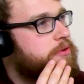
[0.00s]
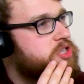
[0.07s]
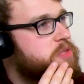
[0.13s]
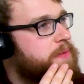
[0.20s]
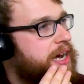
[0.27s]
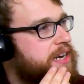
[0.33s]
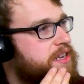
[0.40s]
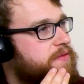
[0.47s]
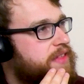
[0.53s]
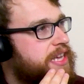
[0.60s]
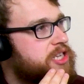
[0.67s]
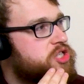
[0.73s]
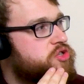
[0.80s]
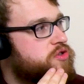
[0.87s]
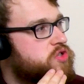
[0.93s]
perspective. I
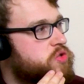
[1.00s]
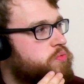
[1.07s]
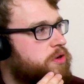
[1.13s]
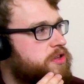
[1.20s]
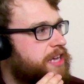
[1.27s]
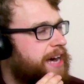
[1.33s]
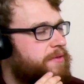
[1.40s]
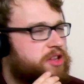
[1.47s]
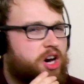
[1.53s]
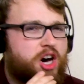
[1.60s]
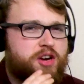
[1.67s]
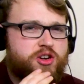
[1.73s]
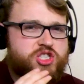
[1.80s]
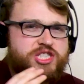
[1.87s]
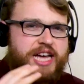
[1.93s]
think students want to have an
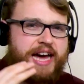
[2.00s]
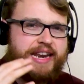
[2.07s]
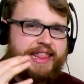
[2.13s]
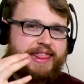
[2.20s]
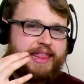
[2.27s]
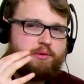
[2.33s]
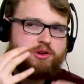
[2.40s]
understanding.